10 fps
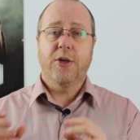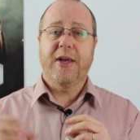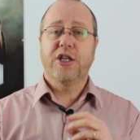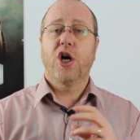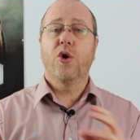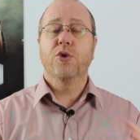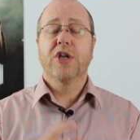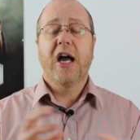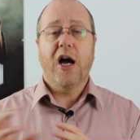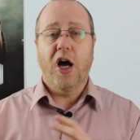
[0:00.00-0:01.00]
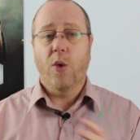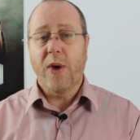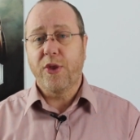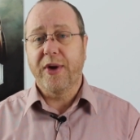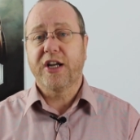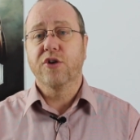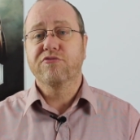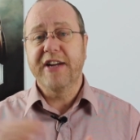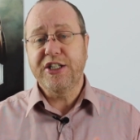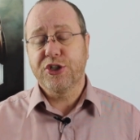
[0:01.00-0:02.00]
so it knows uh, whether it
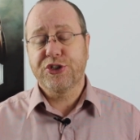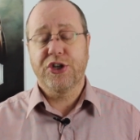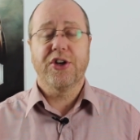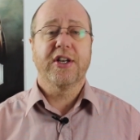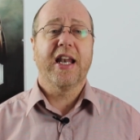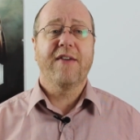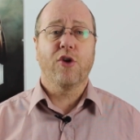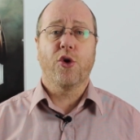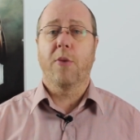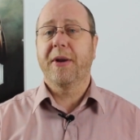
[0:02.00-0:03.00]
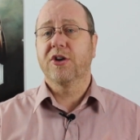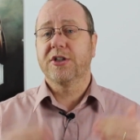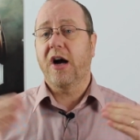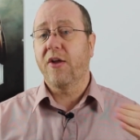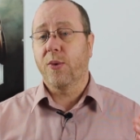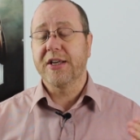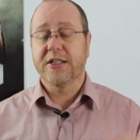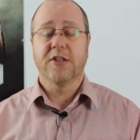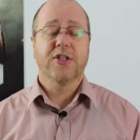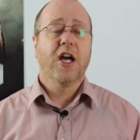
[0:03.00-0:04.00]
can reach a certain level or not, because it, otherwise
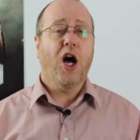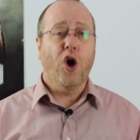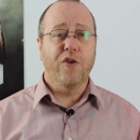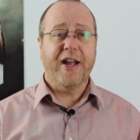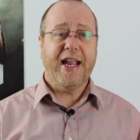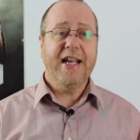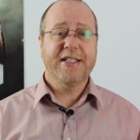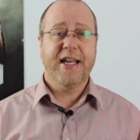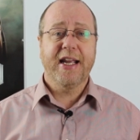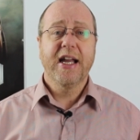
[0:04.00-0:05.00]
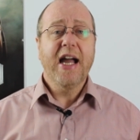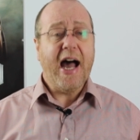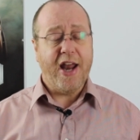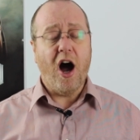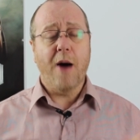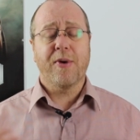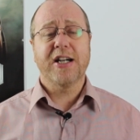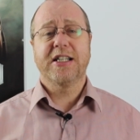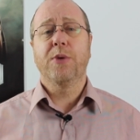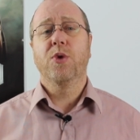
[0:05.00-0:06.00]
there's overheating. And ARM
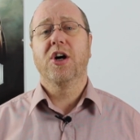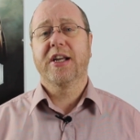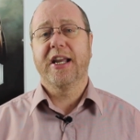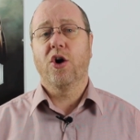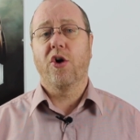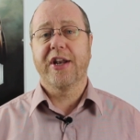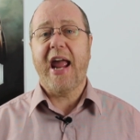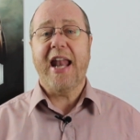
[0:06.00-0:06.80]
actually working on an